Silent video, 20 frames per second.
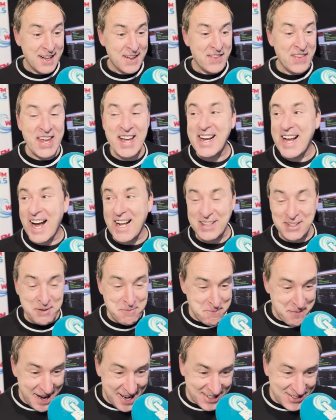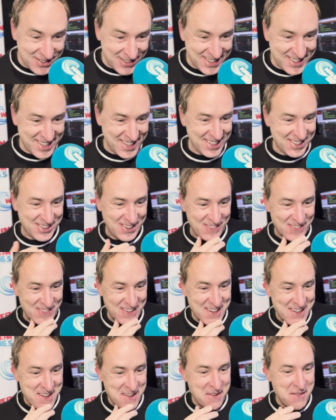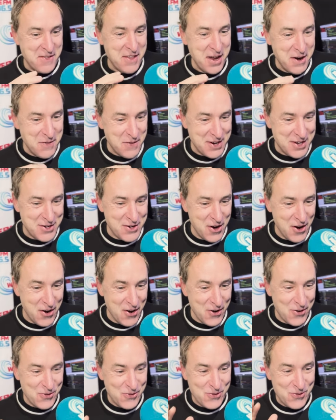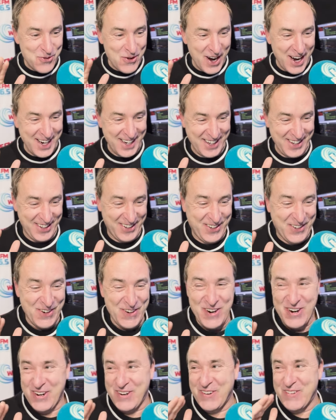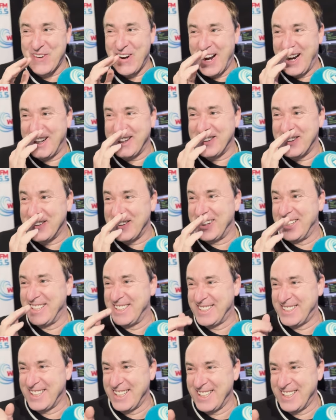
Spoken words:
They got the metric system. They would know what a quarter pounder is.